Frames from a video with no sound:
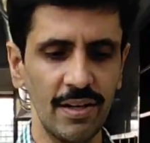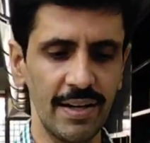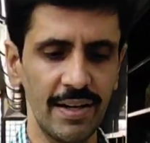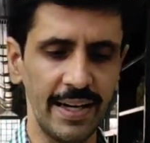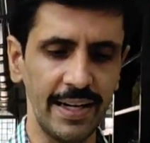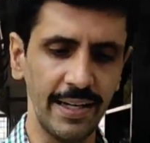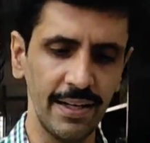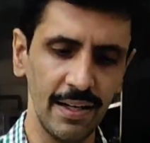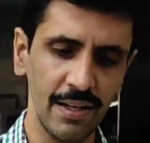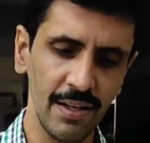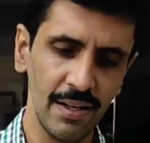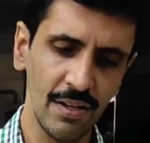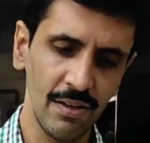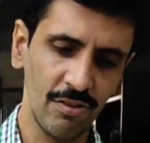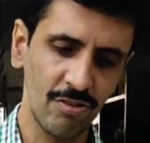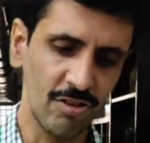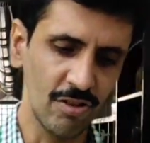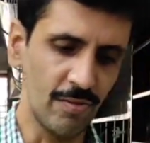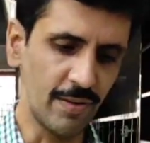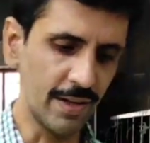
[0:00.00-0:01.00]
Alright?
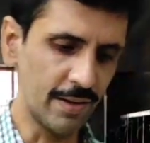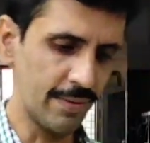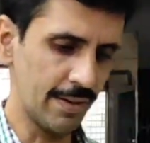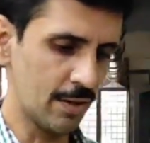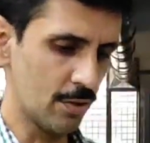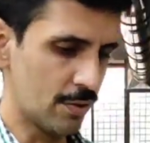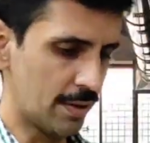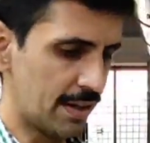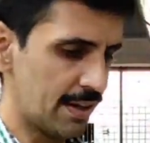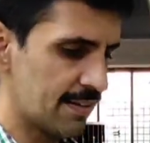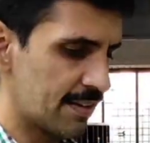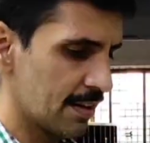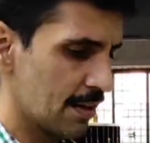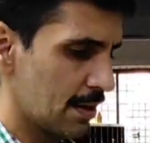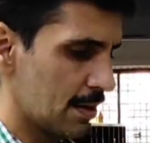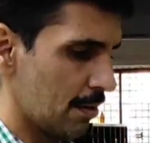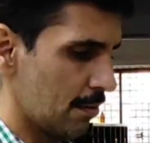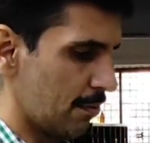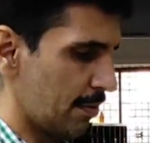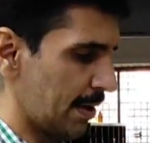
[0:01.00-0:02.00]
So what we do
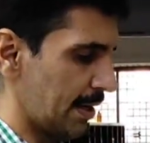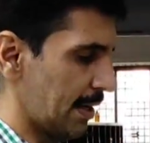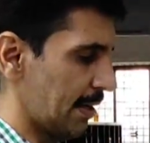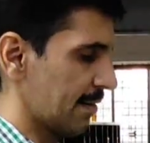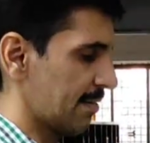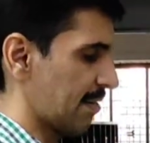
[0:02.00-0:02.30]
is, we